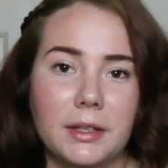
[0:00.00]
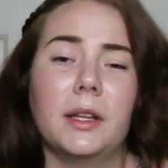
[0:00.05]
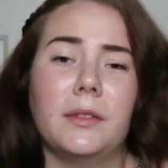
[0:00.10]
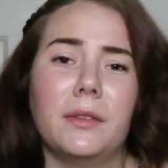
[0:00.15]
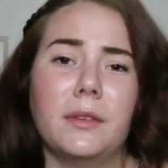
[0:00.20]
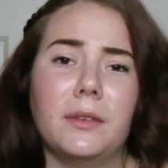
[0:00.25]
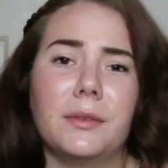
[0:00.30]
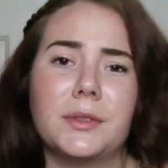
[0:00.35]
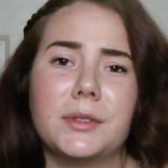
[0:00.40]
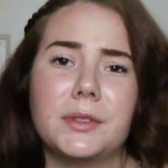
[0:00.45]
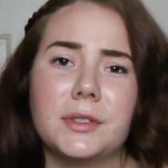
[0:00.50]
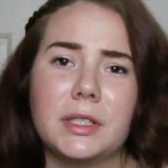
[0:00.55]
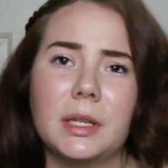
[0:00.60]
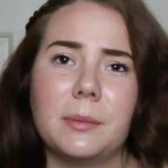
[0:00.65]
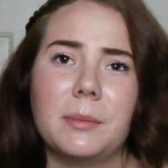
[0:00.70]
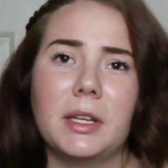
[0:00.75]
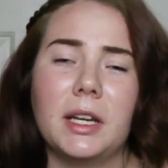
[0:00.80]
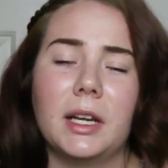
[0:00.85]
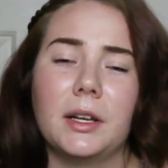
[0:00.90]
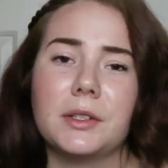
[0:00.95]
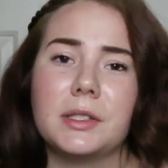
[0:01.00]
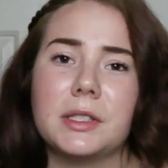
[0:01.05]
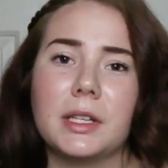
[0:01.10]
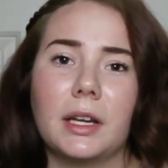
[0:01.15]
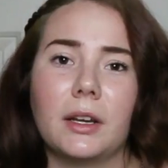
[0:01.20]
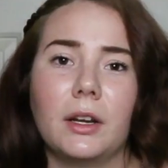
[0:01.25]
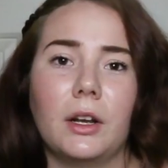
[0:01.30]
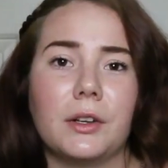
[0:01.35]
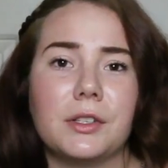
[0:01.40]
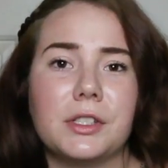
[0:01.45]
And something else that
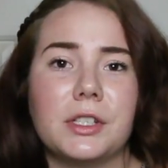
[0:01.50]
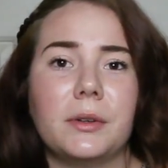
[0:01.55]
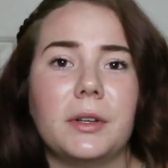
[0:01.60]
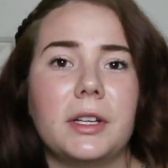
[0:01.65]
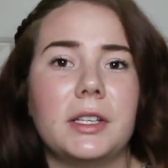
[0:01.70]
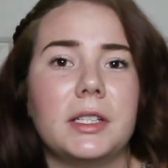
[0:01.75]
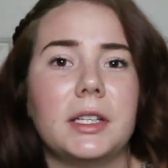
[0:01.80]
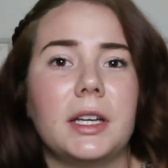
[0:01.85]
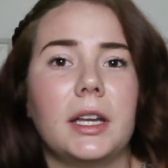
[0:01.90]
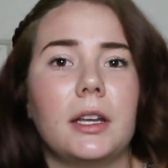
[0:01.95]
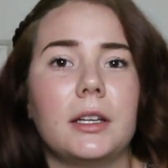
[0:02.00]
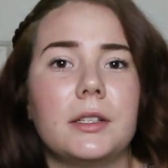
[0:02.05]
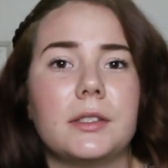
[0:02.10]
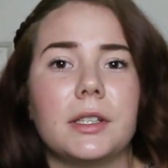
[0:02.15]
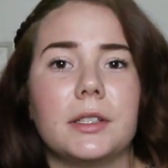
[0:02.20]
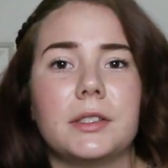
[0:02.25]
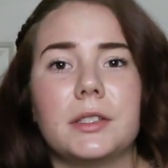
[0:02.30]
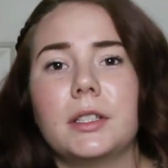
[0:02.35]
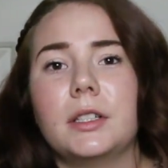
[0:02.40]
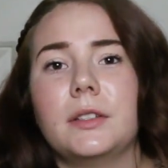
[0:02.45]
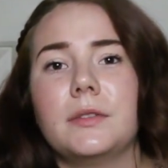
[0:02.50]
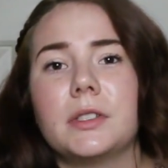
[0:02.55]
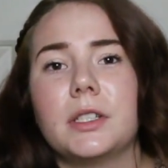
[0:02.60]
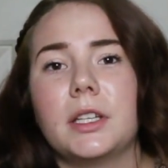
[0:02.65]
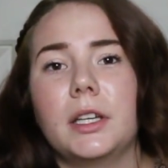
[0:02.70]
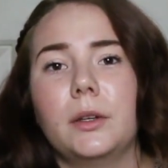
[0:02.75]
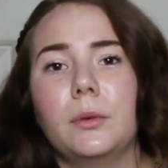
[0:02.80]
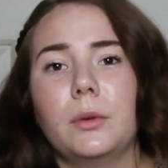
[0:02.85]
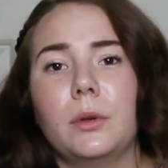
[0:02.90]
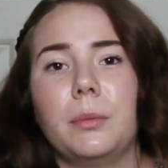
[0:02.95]
can also indicate sensitive
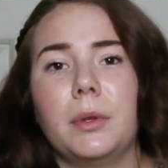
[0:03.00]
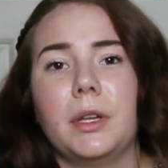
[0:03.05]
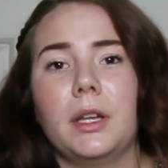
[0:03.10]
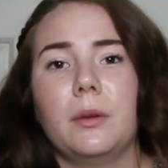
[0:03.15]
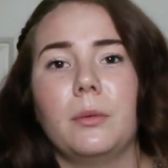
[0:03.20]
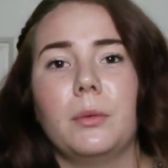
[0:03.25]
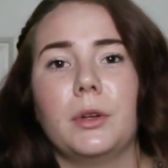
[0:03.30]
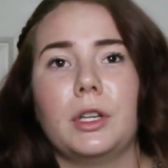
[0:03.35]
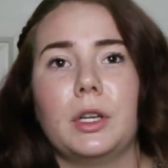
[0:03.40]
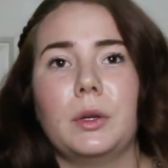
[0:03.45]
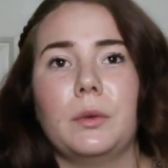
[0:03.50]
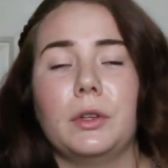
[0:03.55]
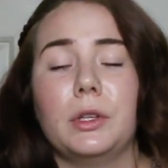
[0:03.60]
skin would be when you